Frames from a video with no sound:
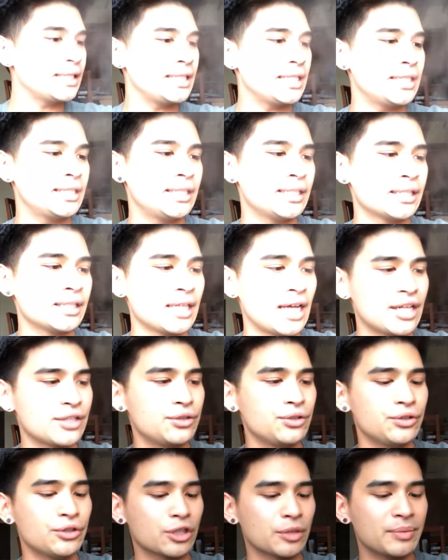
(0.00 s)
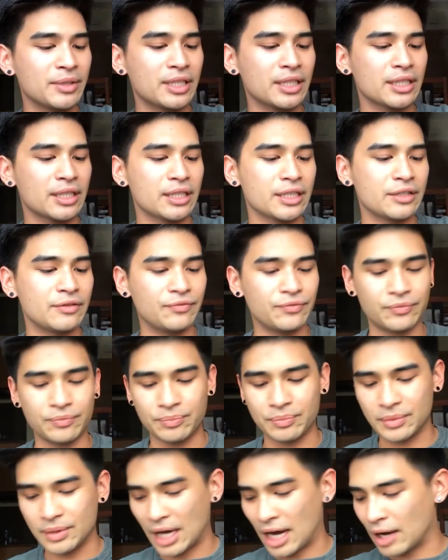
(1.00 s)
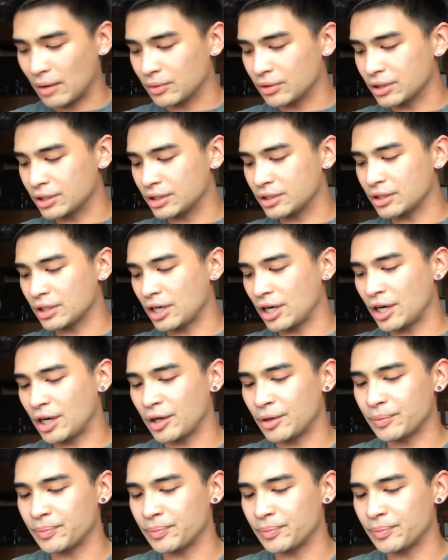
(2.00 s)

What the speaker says: say DC/New York because I was